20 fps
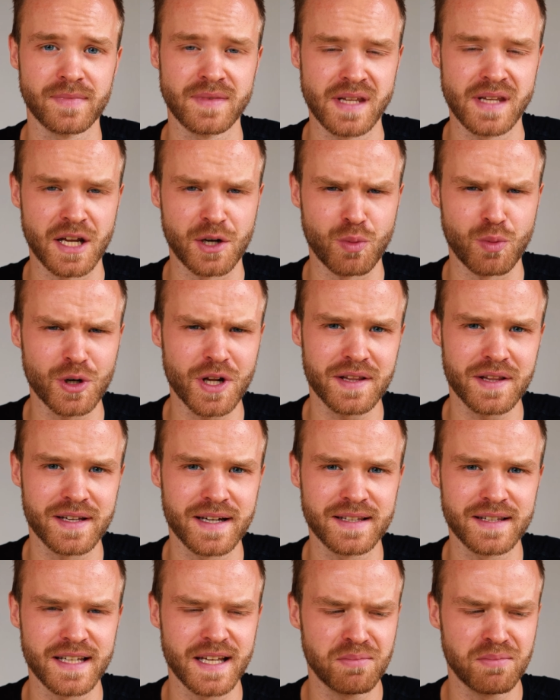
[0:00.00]
Yet what I
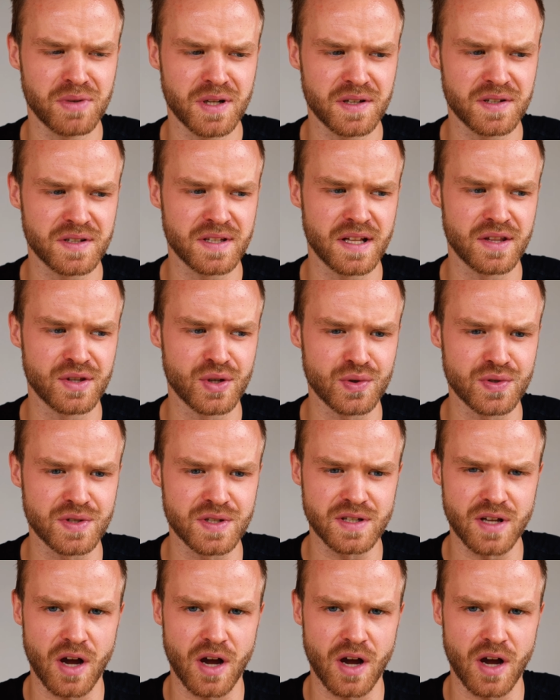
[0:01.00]
did, even in those